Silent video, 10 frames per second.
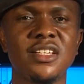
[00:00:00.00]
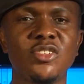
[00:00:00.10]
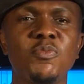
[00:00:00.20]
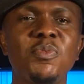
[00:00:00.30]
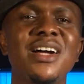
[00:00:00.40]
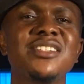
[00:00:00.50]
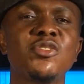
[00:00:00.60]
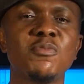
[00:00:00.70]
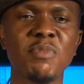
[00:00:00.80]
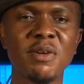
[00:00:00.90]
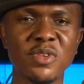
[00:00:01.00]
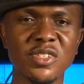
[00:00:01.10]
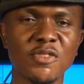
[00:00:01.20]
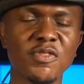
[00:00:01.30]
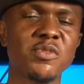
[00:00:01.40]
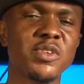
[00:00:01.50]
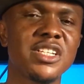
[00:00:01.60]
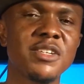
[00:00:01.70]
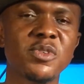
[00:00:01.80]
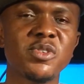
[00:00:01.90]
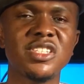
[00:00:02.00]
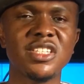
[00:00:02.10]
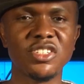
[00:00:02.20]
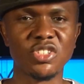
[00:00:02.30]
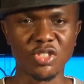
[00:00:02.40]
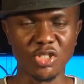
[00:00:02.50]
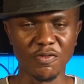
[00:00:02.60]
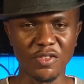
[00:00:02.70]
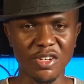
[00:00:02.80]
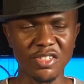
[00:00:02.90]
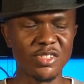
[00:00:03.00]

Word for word: to pass to members of the Redeemed Christian Church of God.